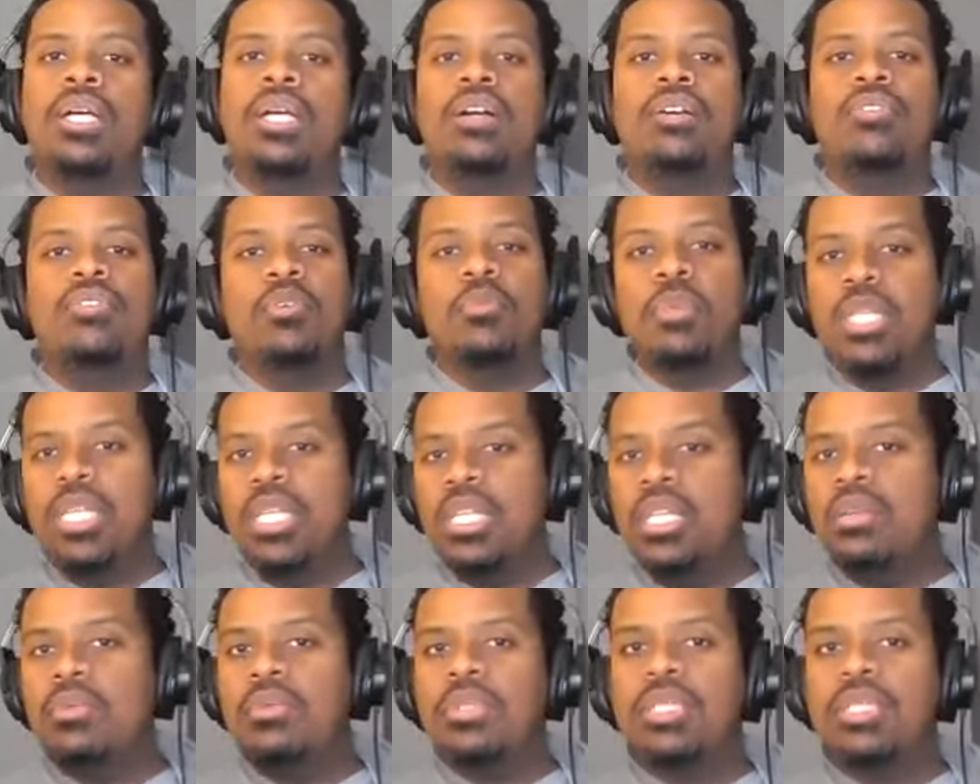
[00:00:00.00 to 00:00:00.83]
For
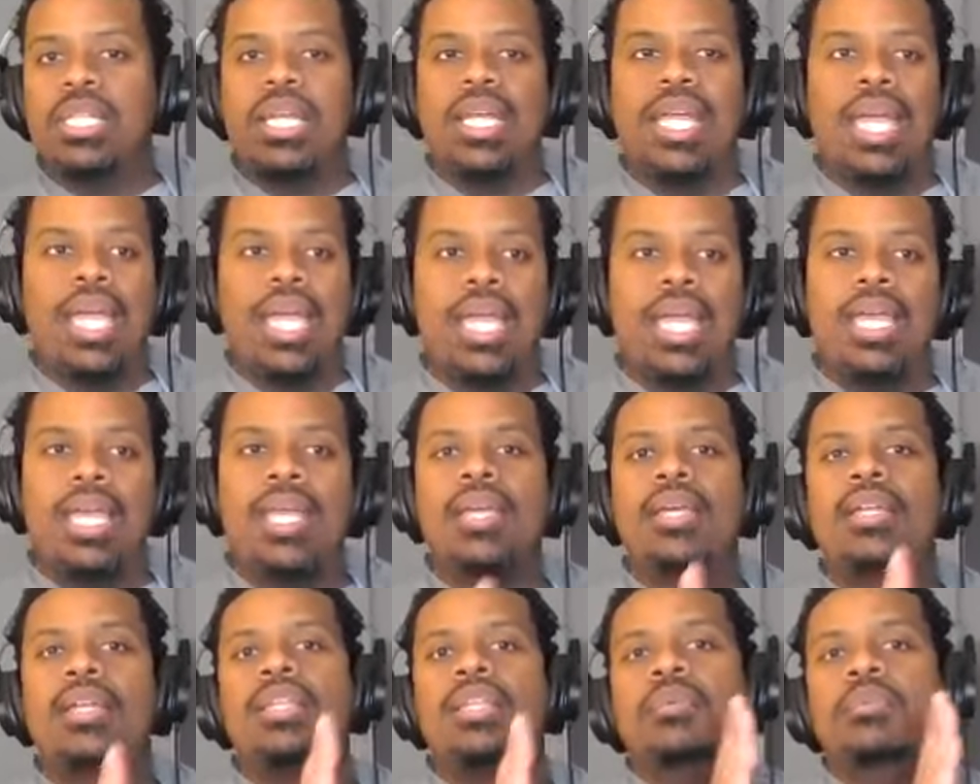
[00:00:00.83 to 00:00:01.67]
me, it was like, hey,
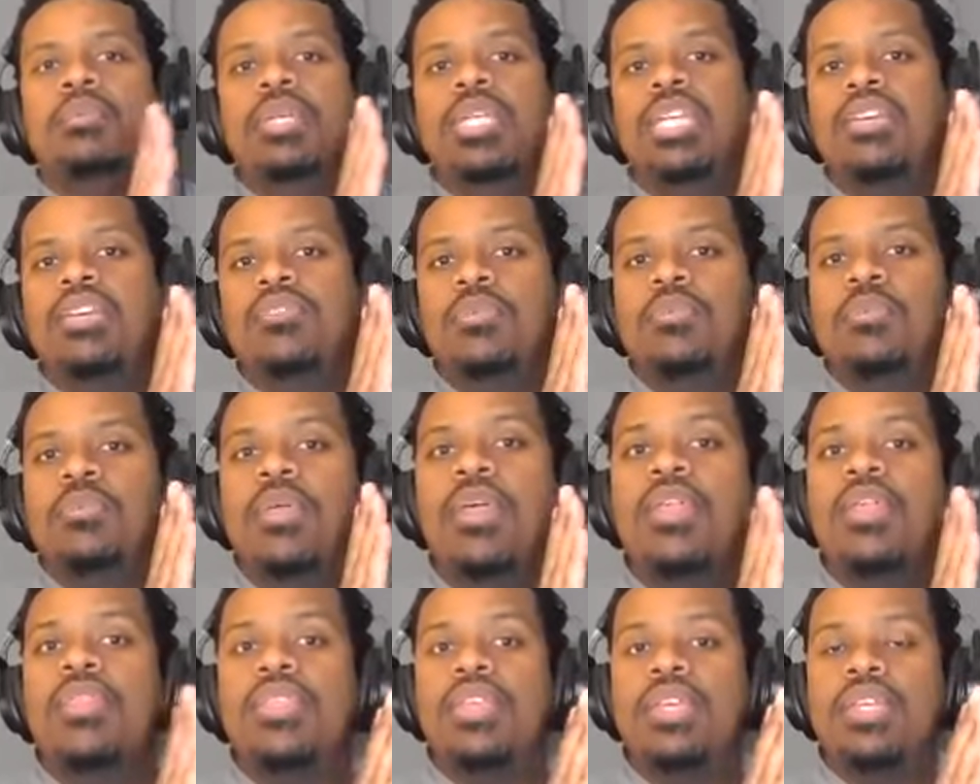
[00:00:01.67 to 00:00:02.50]
let me give him
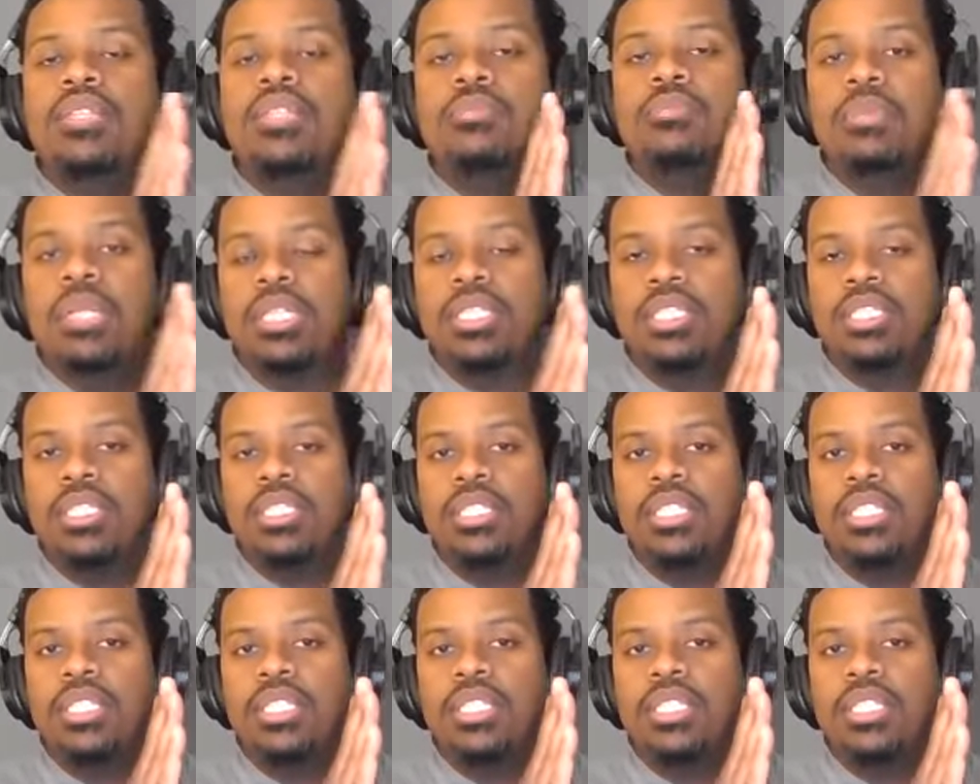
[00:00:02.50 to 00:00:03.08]
this much.